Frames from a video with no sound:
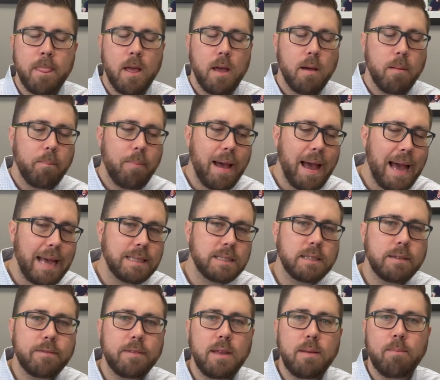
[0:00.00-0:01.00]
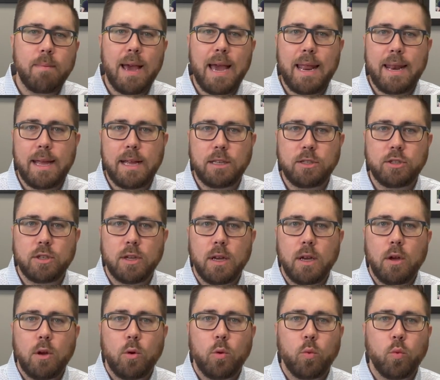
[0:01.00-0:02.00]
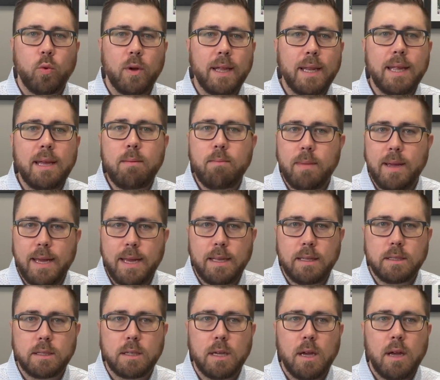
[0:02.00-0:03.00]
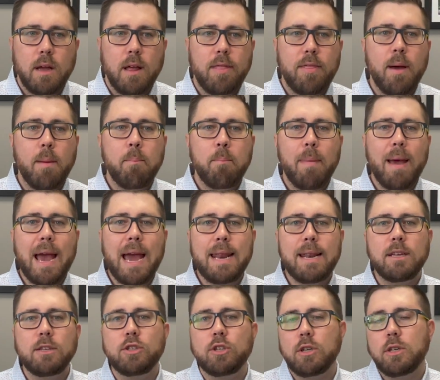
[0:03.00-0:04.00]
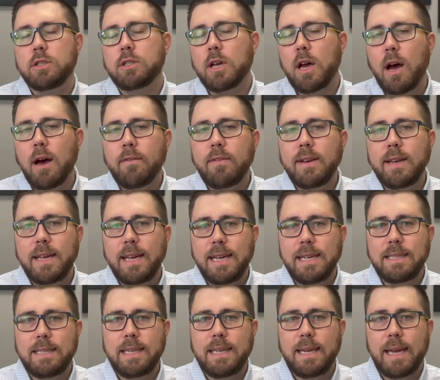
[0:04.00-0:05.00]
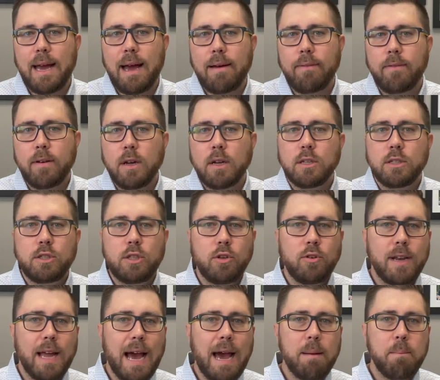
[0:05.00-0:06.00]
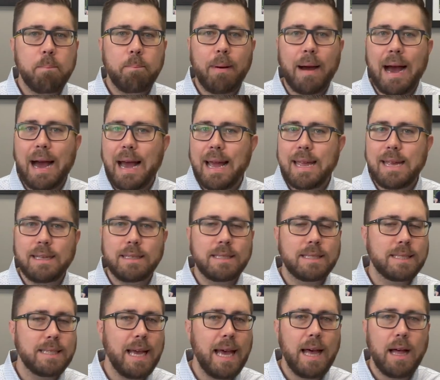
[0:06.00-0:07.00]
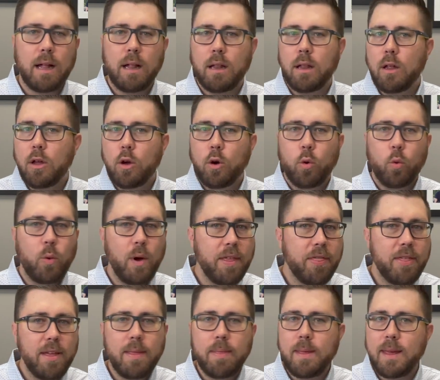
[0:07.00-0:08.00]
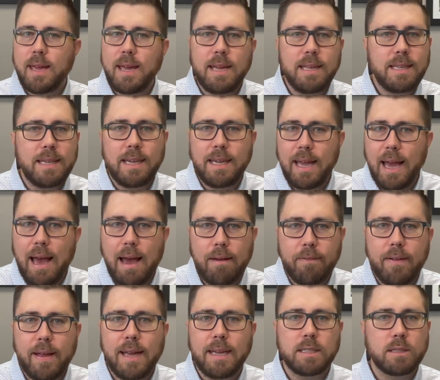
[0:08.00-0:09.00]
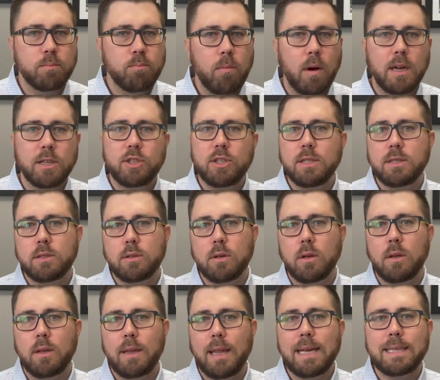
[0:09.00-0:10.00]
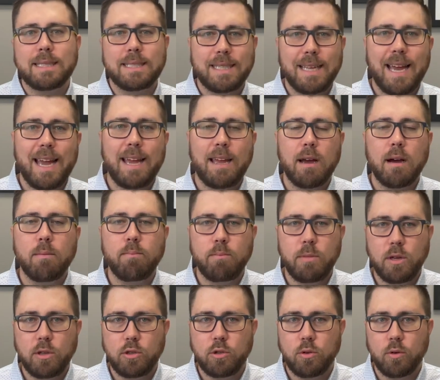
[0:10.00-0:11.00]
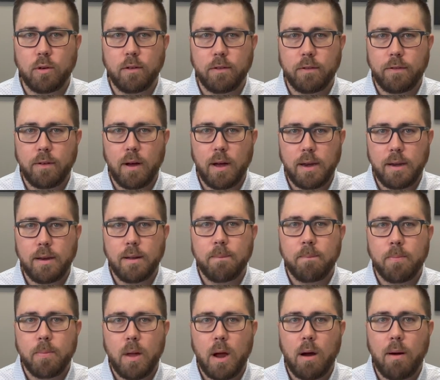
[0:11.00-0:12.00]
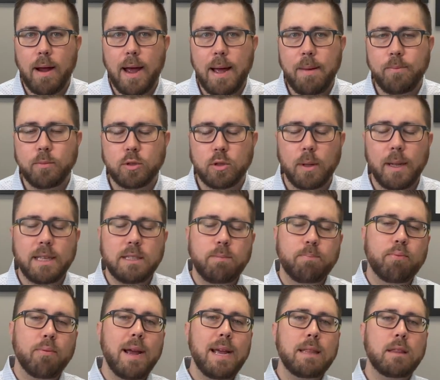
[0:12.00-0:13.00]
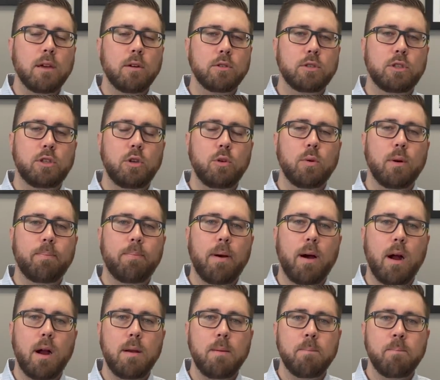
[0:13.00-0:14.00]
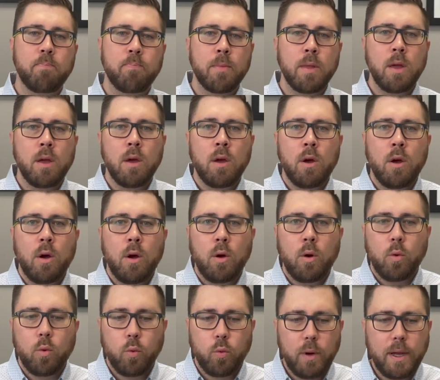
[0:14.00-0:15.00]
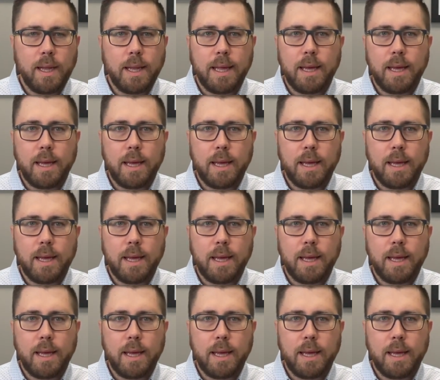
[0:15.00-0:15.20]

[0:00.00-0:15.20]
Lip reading: Passively managed really means the managers of an ETF do not buy and sell within the ETF as much as, let's say, a mutual fund. All right, so let's break those two apart. Really,